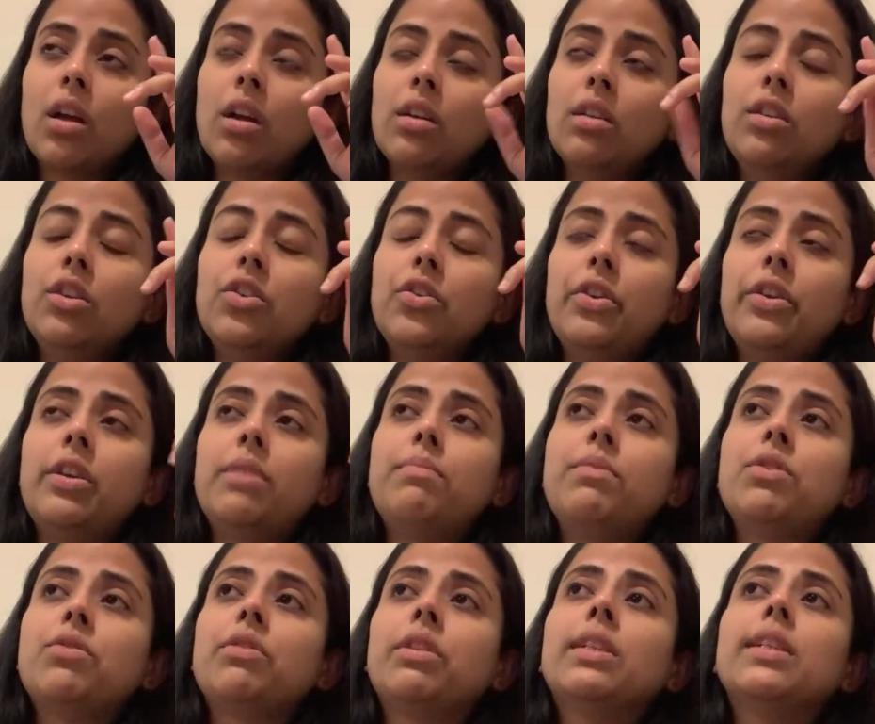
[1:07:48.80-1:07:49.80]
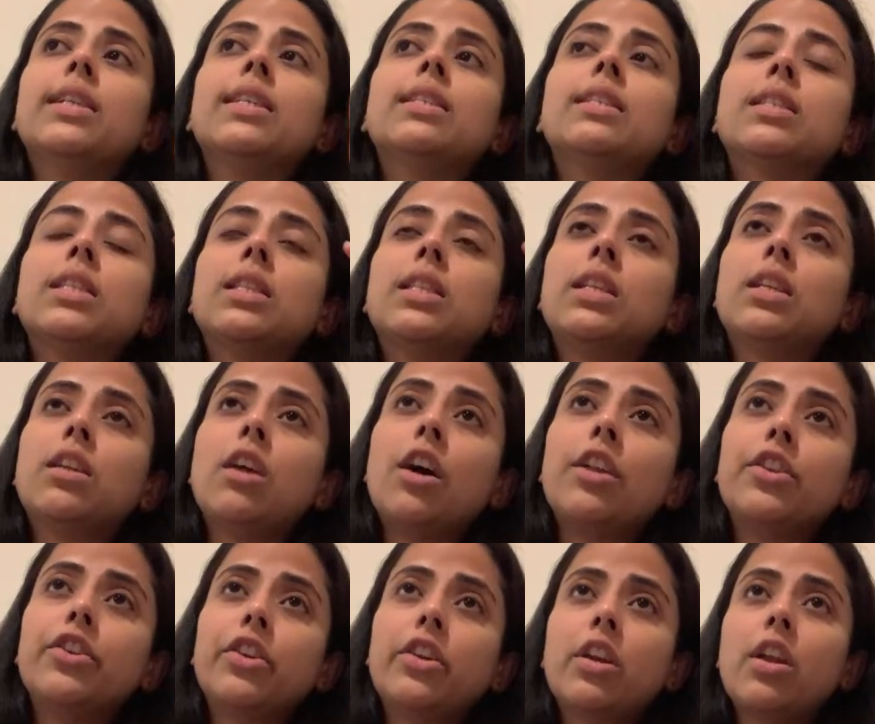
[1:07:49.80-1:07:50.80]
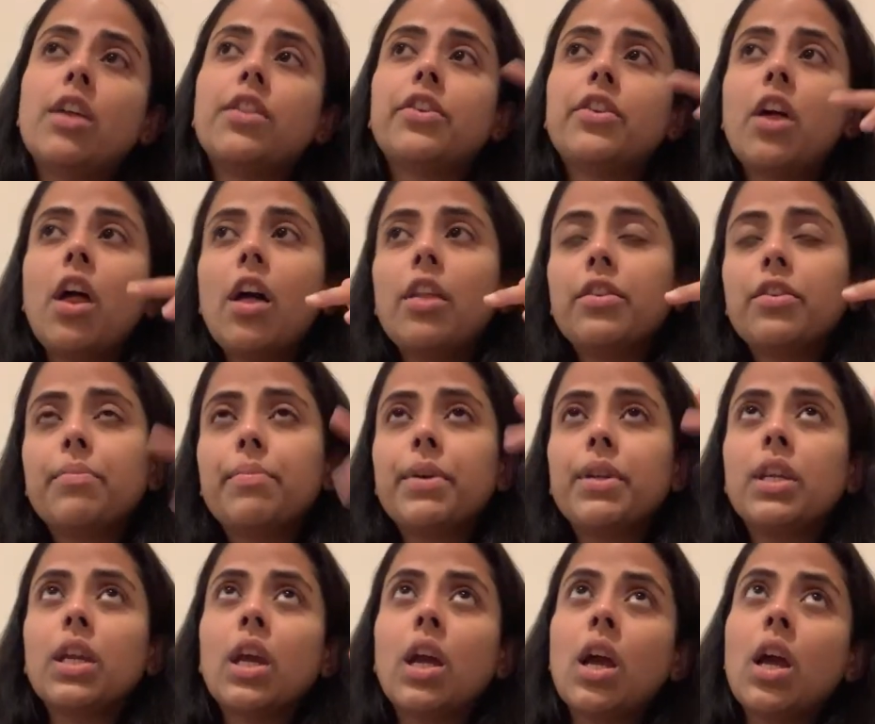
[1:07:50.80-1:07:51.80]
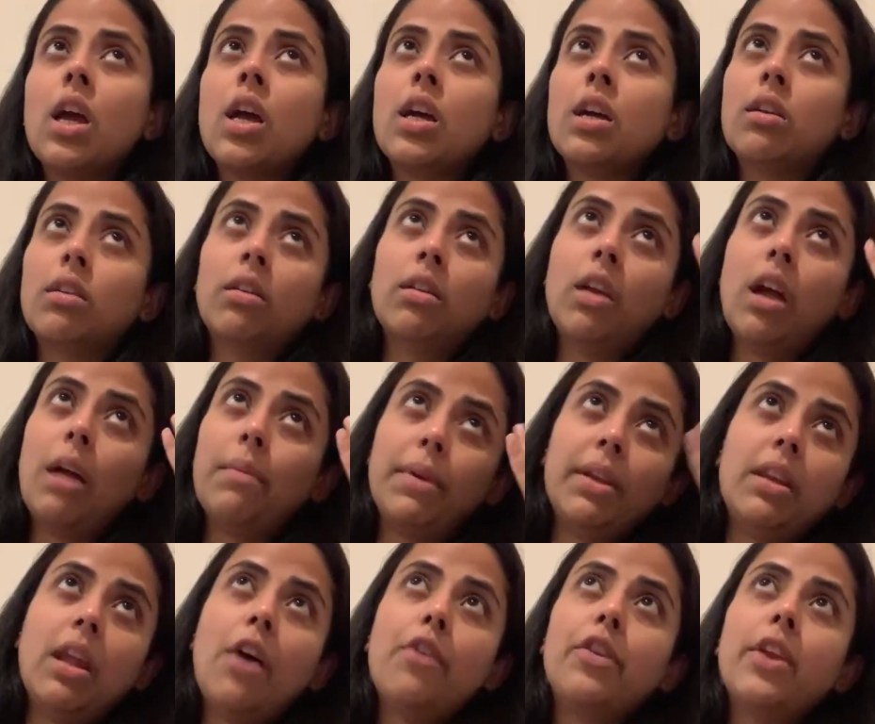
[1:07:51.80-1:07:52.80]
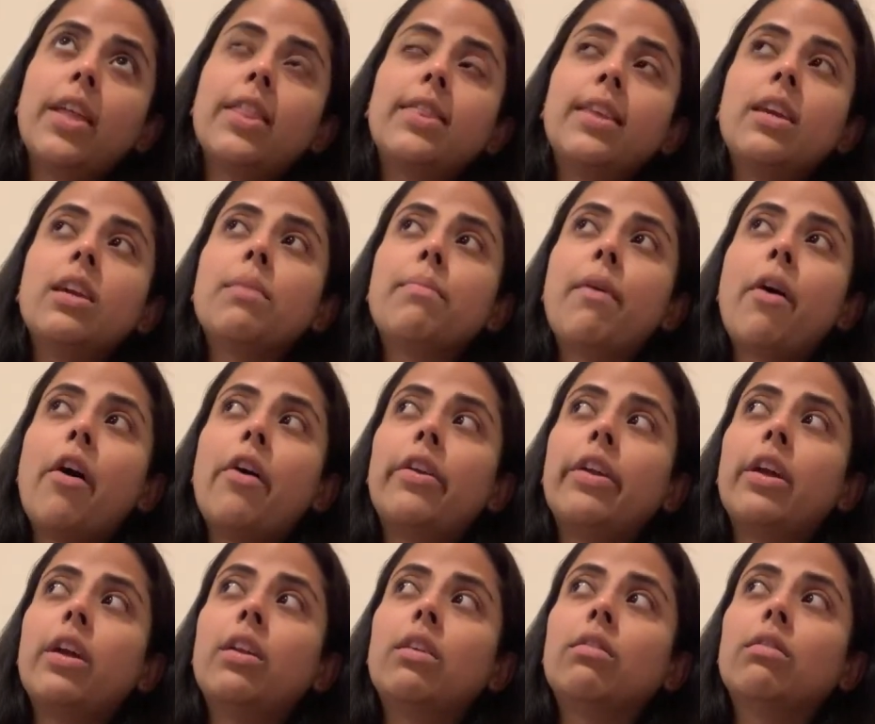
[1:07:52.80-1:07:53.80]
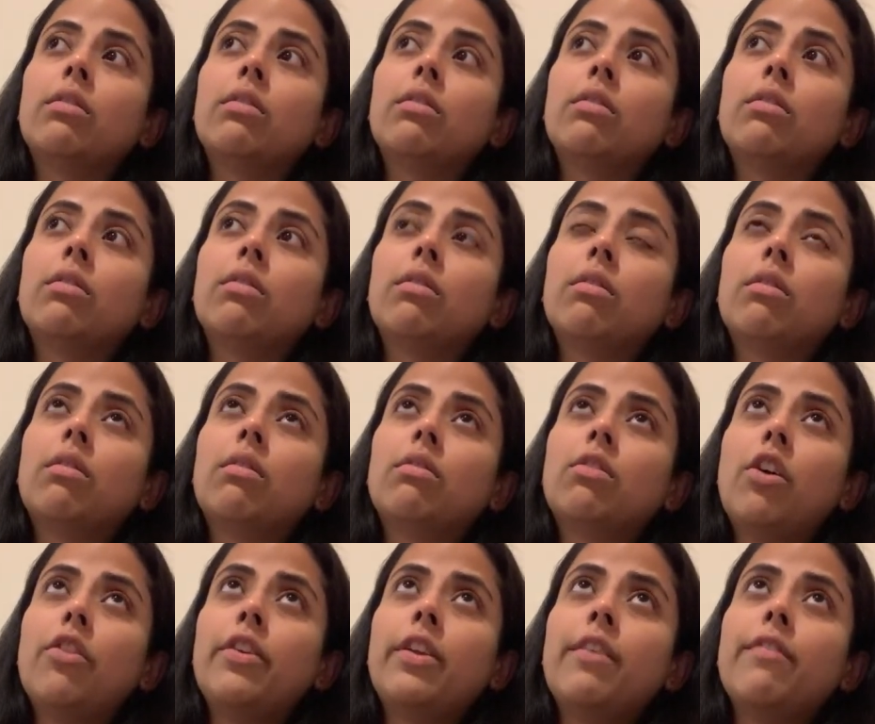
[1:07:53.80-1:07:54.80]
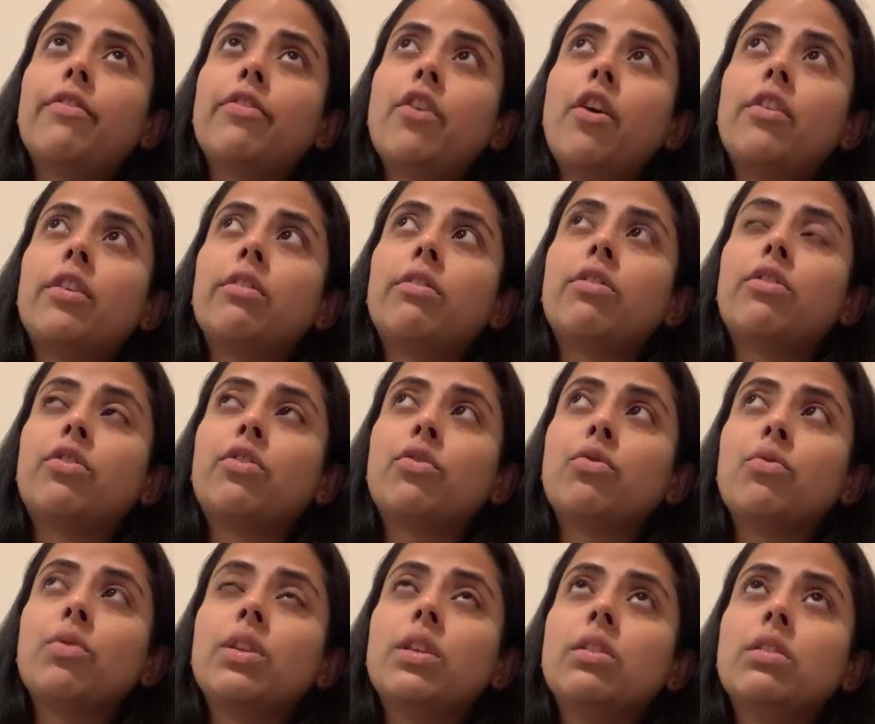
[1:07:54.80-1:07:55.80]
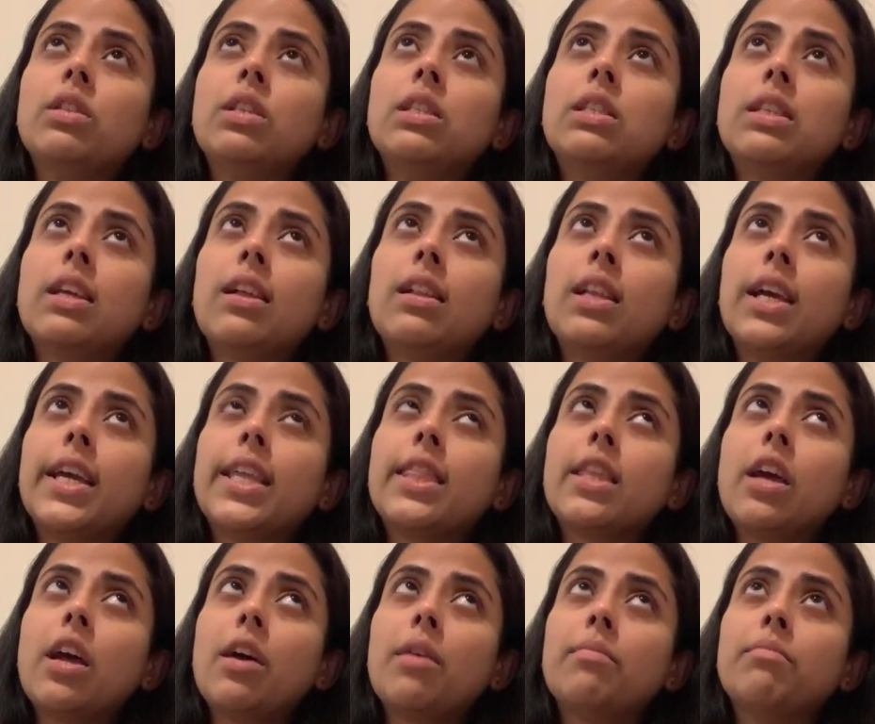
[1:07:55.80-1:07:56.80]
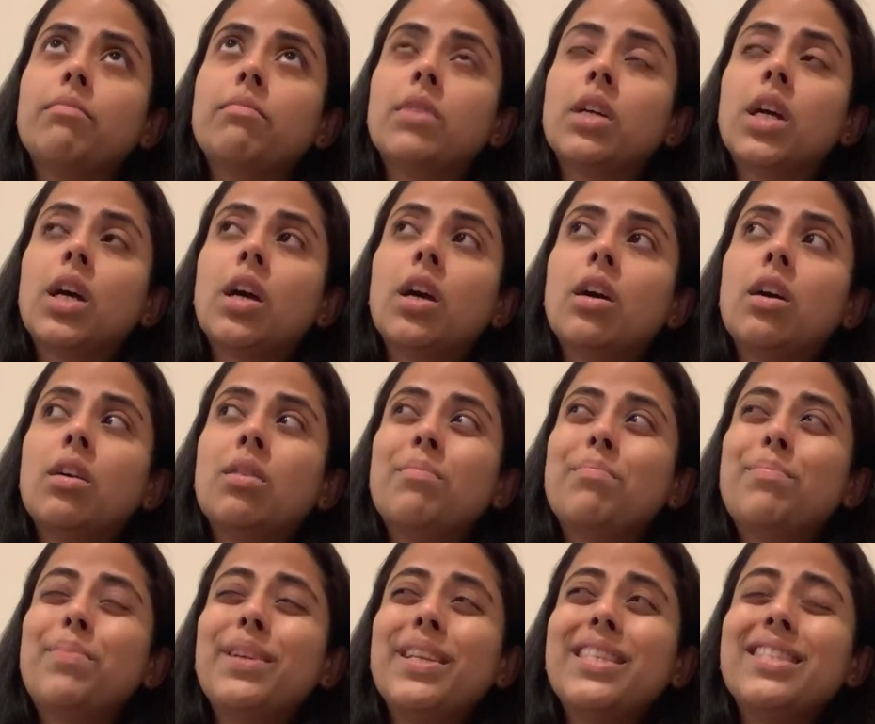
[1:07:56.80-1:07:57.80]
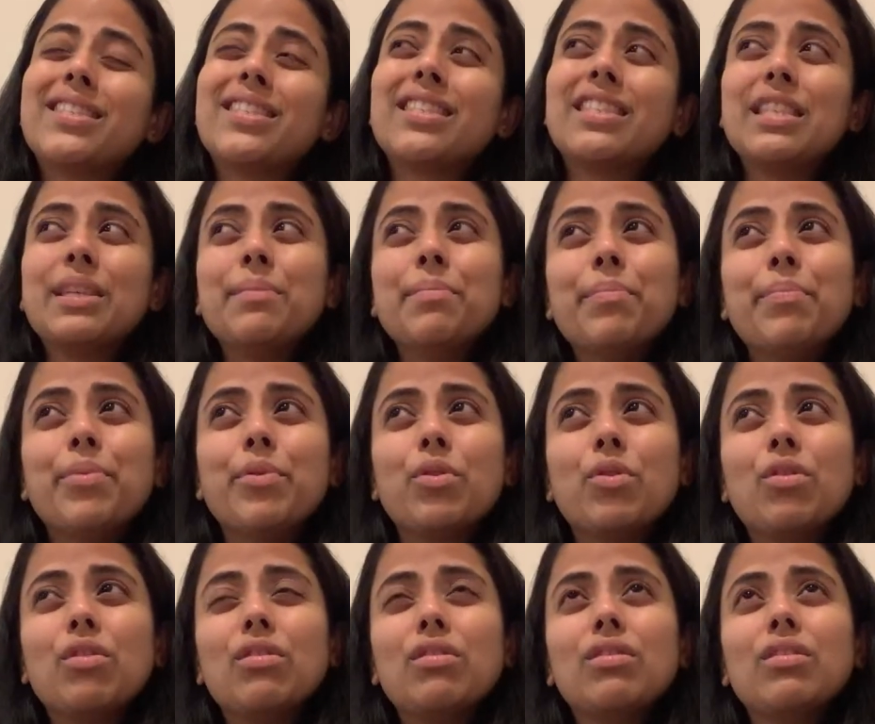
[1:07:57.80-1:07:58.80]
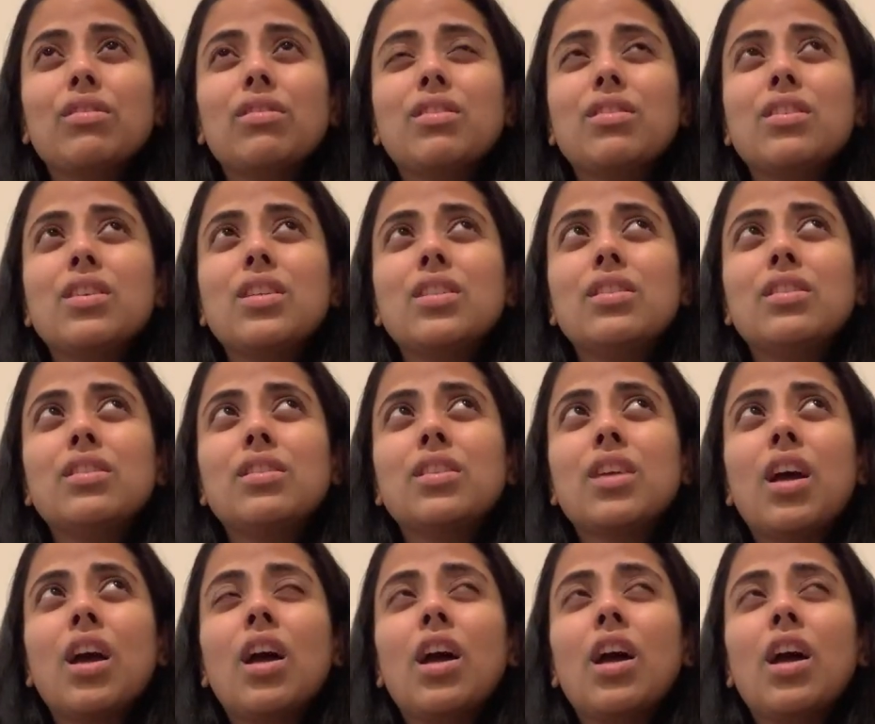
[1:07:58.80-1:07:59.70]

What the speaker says: uranium nucleus and then another. But I mean, now that I think about it, not that I've thought it through in detail like them, but it's simple because